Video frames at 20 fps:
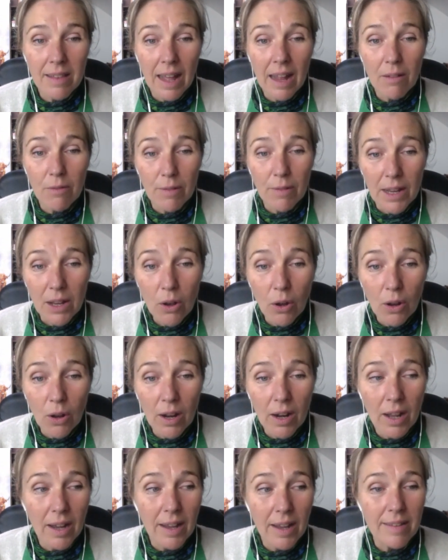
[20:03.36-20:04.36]
that
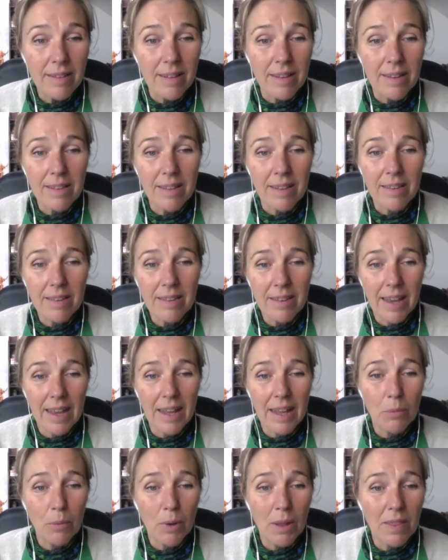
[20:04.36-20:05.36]
recolonizes the
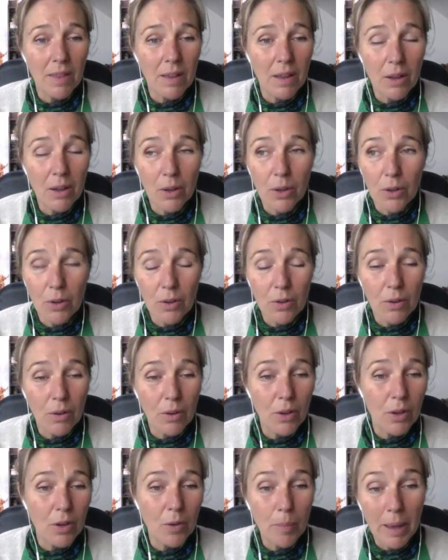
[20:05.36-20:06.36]
skin with a
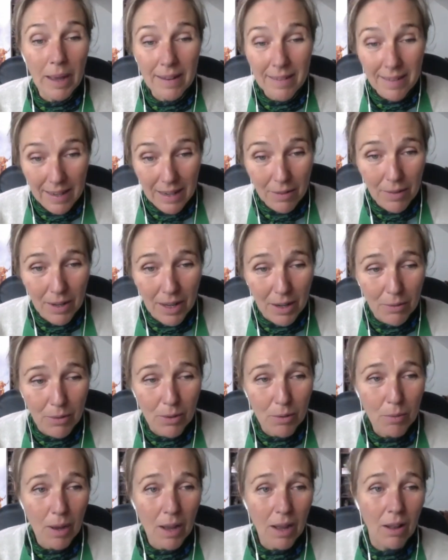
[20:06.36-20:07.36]
good bacteria
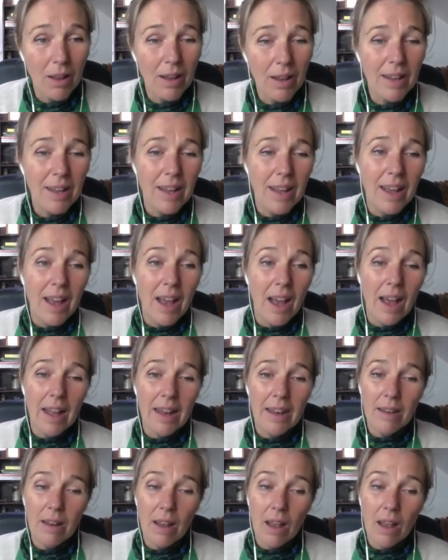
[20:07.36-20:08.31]
as well. And